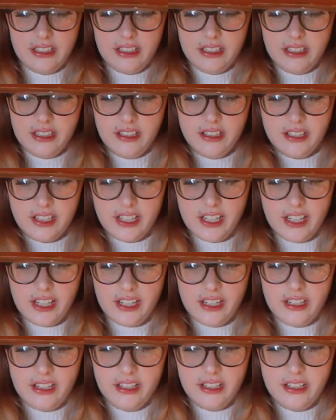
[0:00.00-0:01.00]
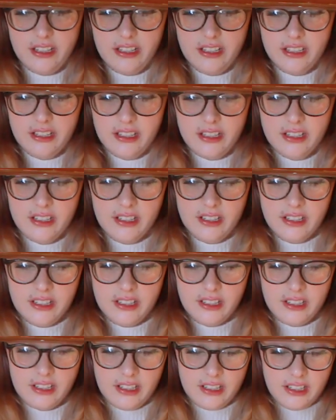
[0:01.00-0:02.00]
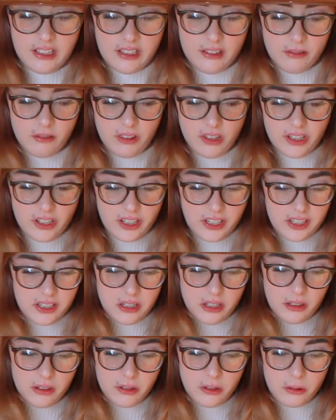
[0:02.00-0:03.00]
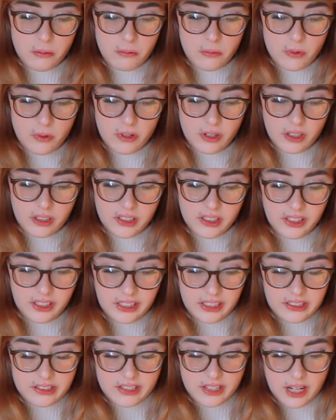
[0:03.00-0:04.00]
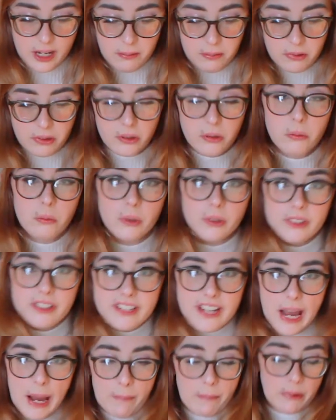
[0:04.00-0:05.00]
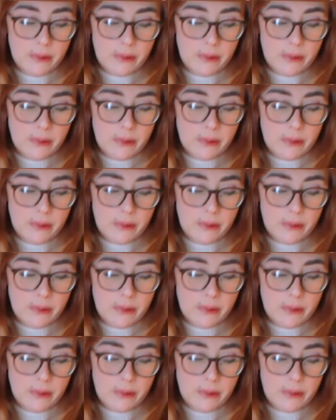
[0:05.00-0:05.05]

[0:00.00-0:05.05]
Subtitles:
Okay. Looking a little more cleaned up, a little more dapper